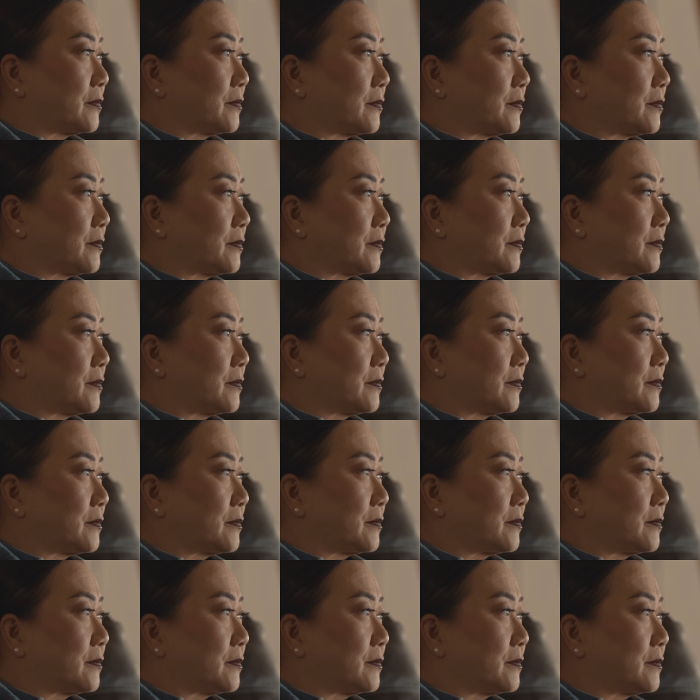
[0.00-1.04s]
with people,
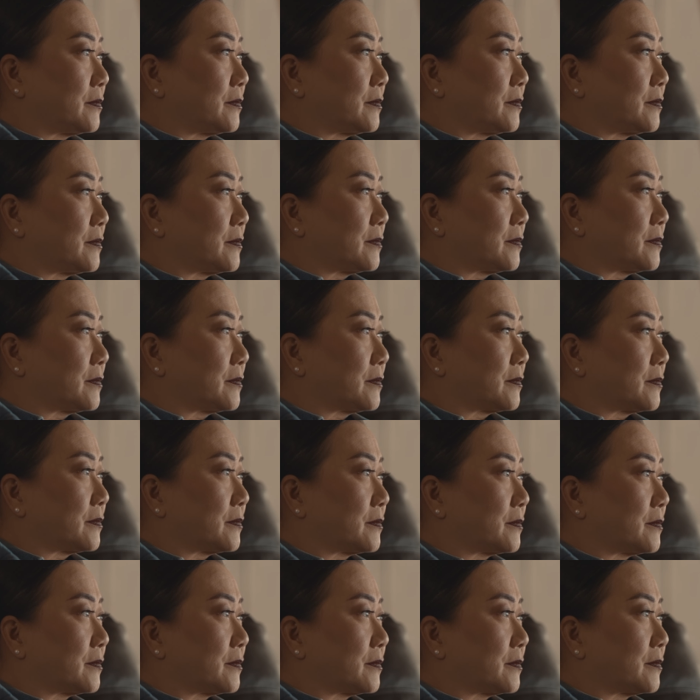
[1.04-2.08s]
and mostly I like to
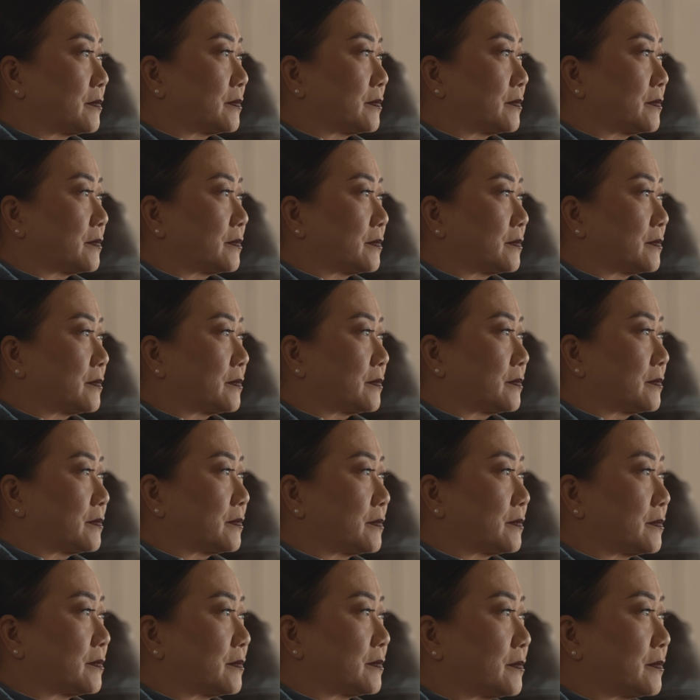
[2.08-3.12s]
run groups
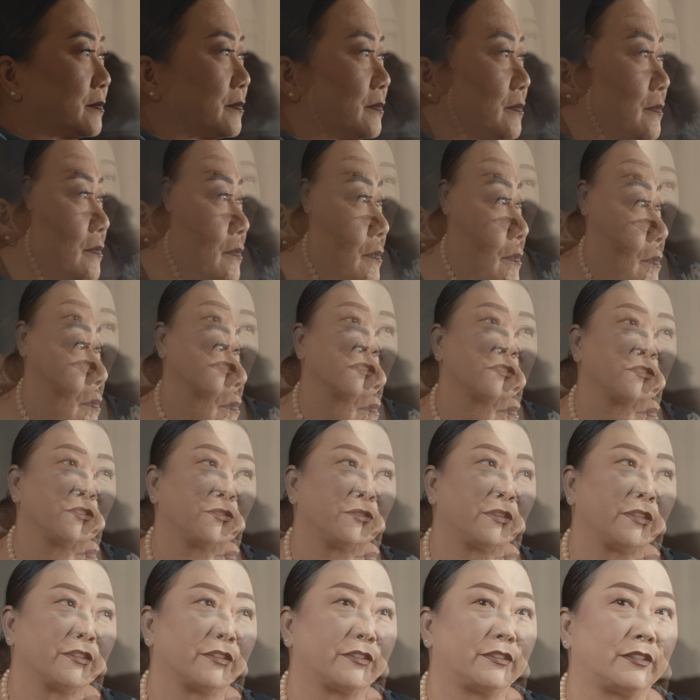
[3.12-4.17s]
because you
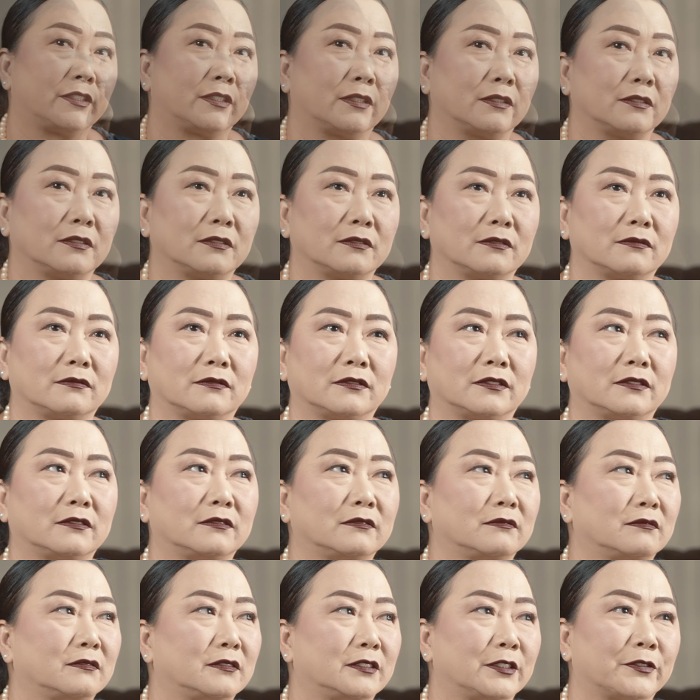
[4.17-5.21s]
hear
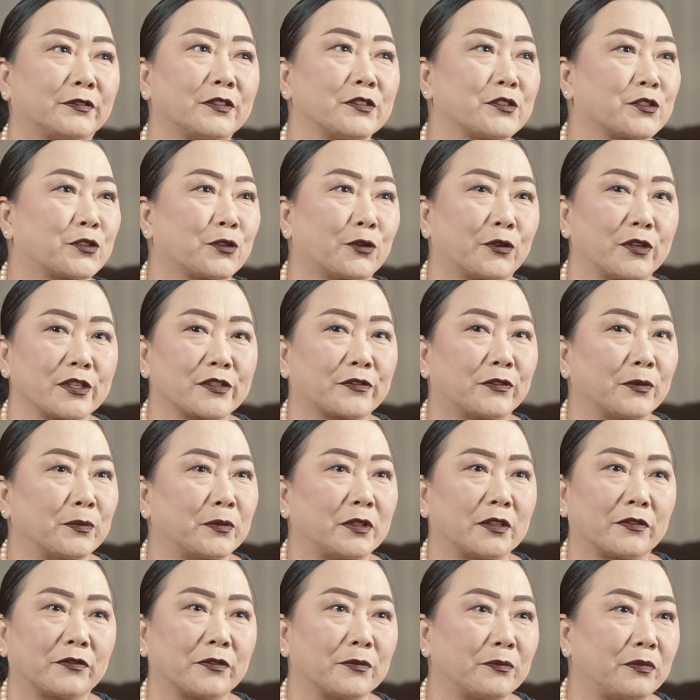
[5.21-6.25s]
different stories from
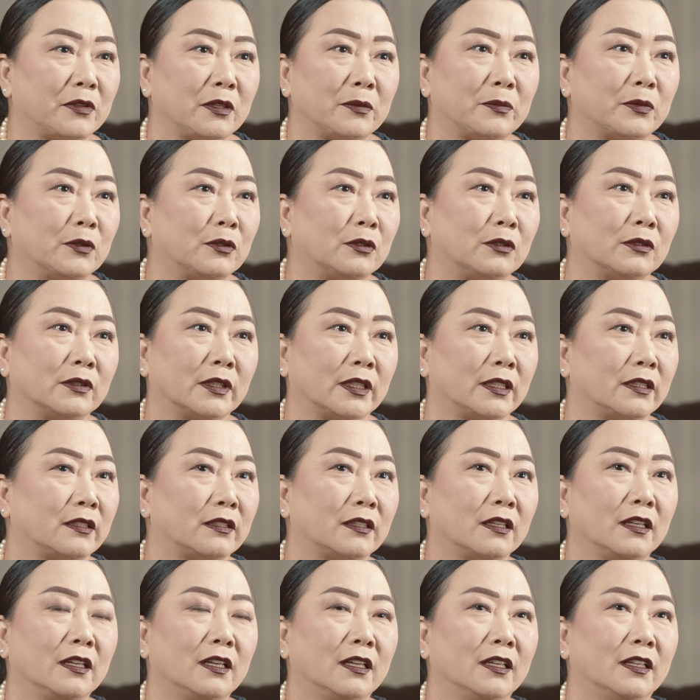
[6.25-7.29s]
different people, and
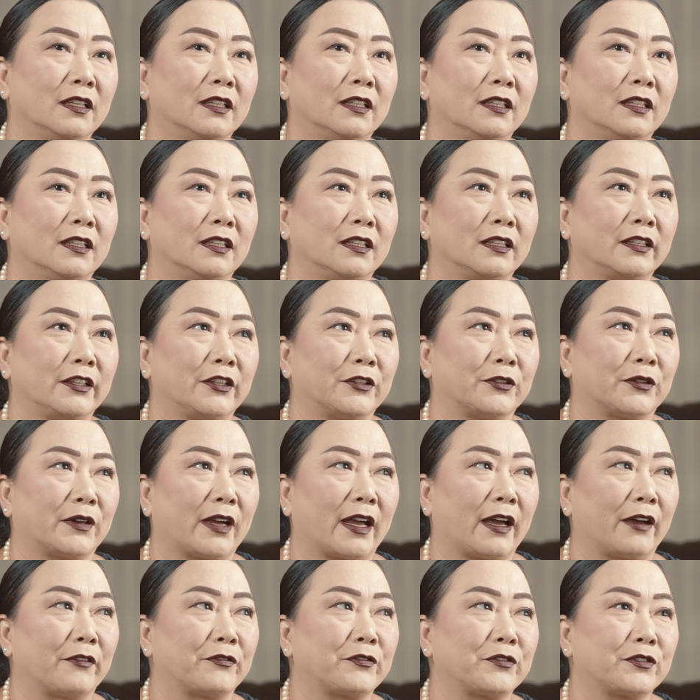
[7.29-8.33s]
you know,
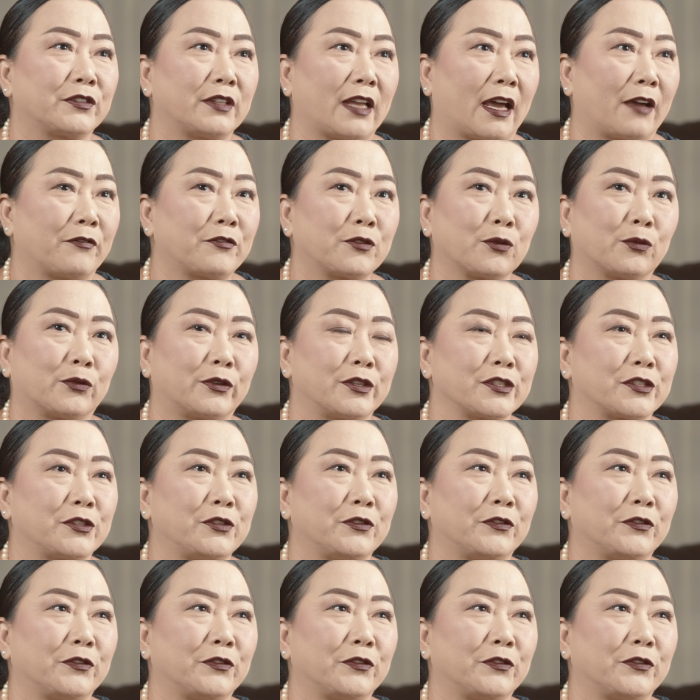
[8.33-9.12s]
afterwards you